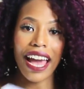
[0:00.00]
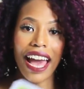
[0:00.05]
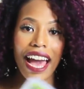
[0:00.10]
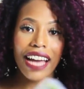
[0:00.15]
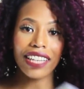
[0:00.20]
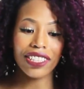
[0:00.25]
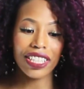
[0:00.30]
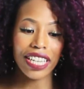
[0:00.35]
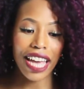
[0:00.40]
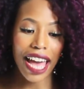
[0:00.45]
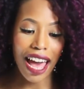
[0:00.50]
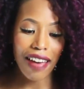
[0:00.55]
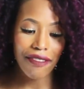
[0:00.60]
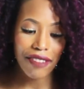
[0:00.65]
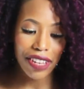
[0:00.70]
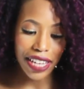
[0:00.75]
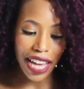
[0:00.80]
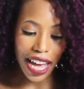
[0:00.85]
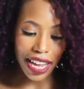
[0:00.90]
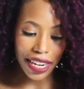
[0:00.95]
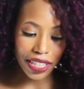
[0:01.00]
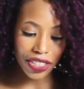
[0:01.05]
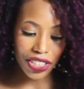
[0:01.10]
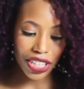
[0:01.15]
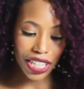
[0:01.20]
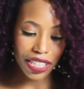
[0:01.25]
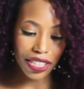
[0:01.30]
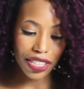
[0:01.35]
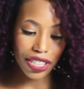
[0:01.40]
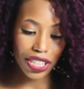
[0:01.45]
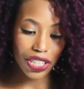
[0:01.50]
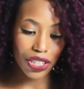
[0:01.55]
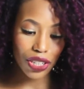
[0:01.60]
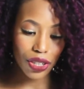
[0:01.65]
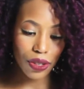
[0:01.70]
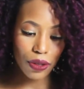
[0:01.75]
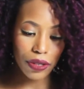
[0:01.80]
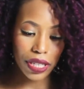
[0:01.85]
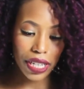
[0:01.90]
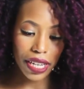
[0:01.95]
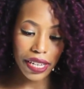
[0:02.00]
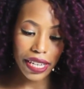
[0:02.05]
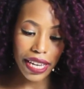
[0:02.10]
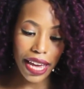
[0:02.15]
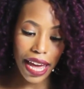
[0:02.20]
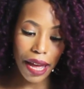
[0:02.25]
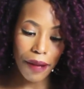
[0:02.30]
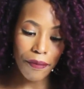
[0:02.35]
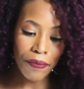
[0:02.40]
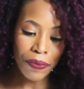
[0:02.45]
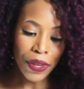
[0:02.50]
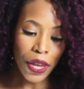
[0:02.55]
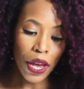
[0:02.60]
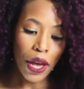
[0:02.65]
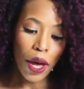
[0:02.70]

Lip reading: I actually haven't gotten a chance to use it yet,